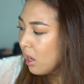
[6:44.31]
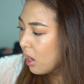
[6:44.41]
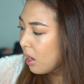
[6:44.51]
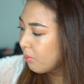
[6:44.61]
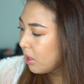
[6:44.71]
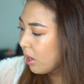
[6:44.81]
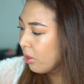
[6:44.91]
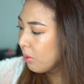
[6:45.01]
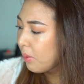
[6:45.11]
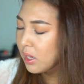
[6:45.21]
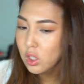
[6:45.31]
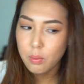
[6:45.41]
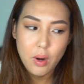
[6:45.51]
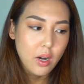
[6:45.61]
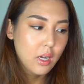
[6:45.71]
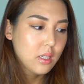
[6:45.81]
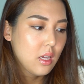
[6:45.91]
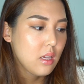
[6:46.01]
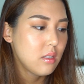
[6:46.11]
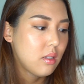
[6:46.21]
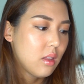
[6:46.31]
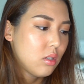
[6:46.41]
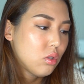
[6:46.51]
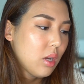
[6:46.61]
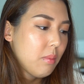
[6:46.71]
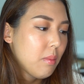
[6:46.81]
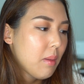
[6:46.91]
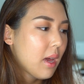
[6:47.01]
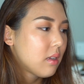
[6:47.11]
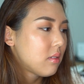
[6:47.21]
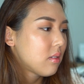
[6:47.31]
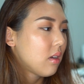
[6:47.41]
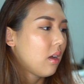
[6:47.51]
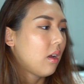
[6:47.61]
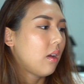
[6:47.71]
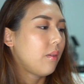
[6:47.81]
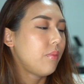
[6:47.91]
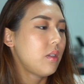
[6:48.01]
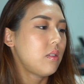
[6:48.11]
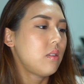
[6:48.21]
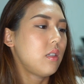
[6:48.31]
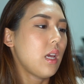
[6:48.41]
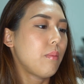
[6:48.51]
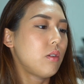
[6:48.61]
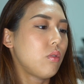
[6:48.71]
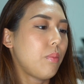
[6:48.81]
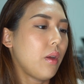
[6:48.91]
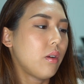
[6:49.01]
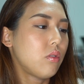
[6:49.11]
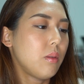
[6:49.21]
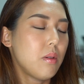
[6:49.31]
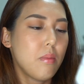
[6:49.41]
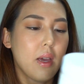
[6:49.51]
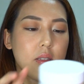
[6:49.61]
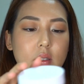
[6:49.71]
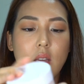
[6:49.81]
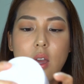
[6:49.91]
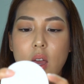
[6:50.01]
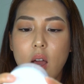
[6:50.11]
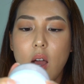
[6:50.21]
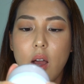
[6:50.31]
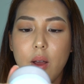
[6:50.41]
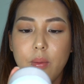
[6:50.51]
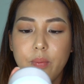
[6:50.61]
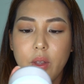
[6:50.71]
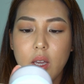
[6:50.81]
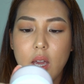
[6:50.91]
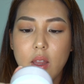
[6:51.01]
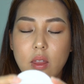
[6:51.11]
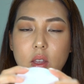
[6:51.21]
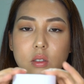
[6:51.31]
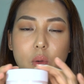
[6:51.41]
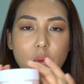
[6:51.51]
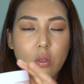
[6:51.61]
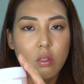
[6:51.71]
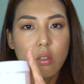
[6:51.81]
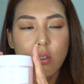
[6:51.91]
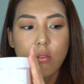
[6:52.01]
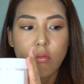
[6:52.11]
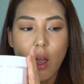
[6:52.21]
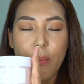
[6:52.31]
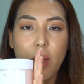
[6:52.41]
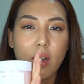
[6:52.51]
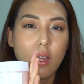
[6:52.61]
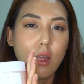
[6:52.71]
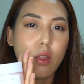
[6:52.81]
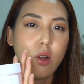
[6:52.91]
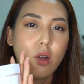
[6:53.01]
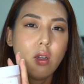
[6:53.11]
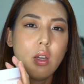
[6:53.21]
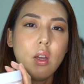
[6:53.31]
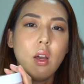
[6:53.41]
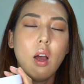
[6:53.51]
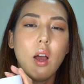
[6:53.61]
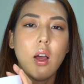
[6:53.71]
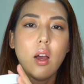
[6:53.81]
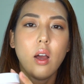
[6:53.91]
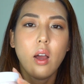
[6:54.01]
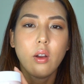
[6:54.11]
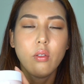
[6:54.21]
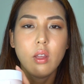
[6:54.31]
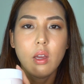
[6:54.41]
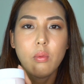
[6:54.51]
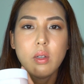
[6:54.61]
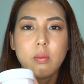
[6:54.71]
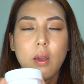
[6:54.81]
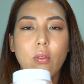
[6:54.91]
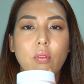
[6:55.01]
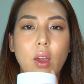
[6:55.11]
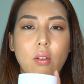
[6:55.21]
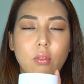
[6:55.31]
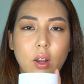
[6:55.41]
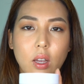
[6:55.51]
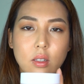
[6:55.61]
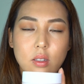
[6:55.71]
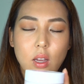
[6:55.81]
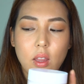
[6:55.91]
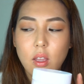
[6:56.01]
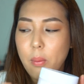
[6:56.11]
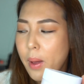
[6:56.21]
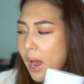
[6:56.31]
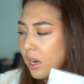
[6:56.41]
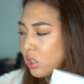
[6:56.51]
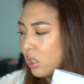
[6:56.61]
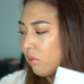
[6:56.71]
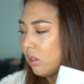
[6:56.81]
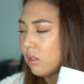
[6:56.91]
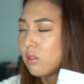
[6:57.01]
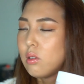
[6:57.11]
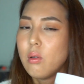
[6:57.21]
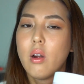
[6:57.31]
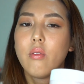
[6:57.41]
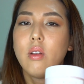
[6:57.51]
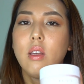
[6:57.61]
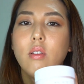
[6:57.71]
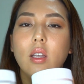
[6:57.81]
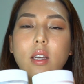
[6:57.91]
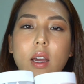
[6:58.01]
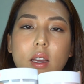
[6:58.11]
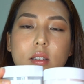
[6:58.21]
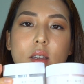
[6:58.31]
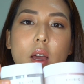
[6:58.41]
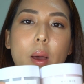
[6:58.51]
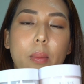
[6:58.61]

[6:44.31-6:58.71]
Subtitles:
The other basic product is the treatment mask. This is the damage repair treatment mask. Again, this one was not bad either. I don't think it was my favorite. I think the packaging of these two are really, really nice.